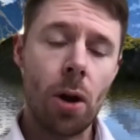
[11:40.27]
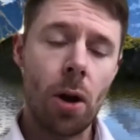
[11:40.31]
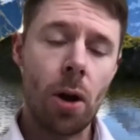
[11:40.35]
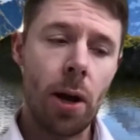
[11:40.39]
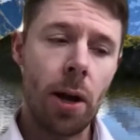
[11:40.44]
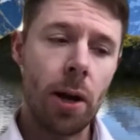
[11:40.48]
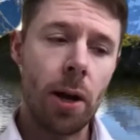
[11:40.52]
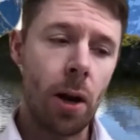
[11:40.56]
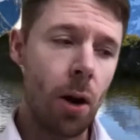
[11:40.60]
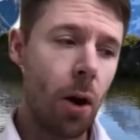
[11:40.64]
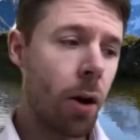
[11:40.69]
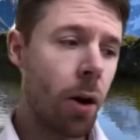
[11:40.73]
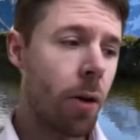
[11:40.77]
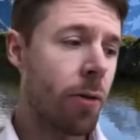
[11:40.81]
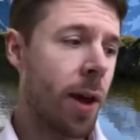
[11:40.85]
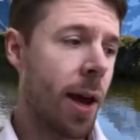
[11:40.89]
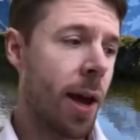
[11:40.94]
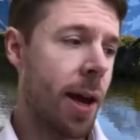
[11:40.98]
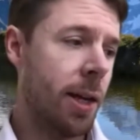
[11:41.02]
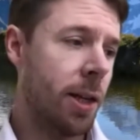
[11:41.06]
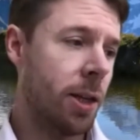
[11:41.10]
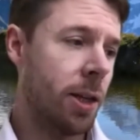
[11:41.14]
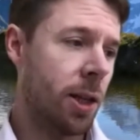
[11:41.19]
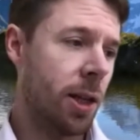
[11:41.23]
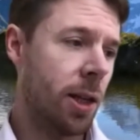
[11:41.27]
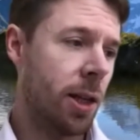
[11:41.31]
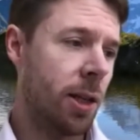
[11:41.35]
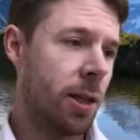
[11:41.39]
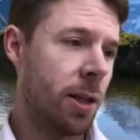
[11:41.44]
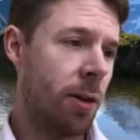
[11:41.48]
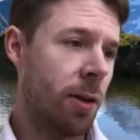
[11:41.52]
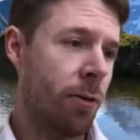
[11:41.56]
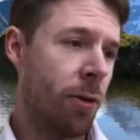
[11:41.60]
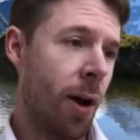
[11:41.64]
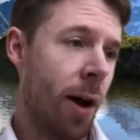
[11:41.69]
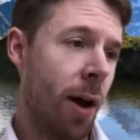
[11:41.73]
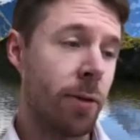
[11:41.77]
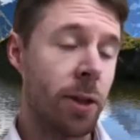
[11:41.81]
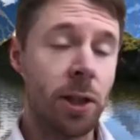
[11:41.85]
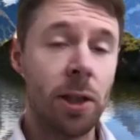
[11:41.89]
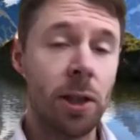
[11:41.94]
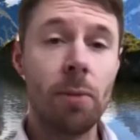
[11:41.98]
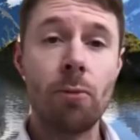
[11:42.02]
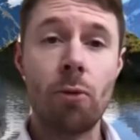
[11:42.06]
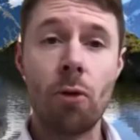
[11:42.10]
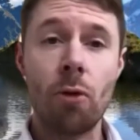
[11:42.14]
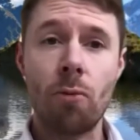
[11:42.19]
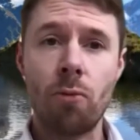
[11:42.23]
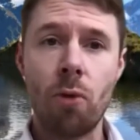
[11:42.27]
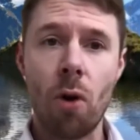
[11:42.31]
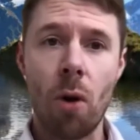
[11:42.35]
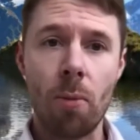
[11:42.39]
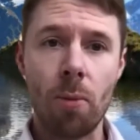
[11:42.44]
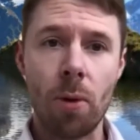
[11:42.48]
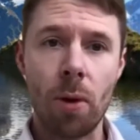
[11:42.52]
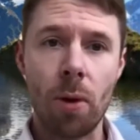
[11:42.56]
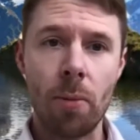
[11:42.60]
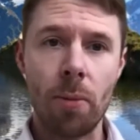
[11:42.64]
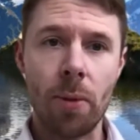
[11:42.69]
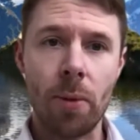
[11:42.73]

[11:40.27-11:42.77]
in a lot of cases, if you have a simple problem,